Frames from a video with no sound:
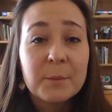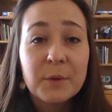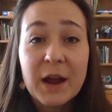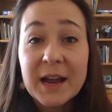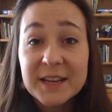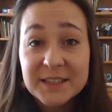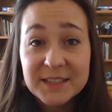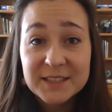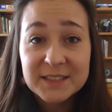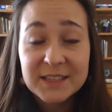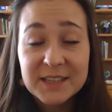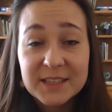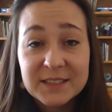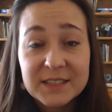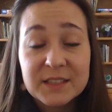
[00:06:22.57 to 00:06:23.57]

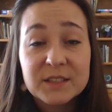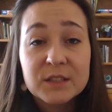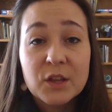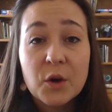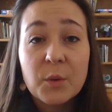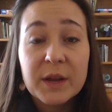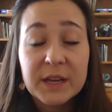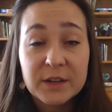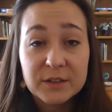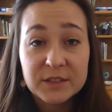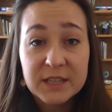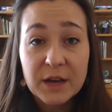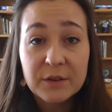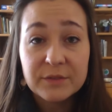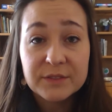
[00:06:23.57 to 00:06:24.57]
practices, and slowing
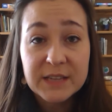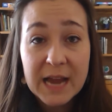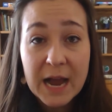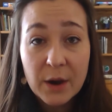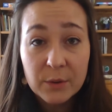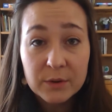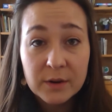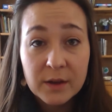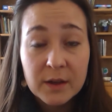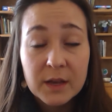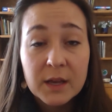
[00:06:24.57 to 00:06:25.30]
yourself down.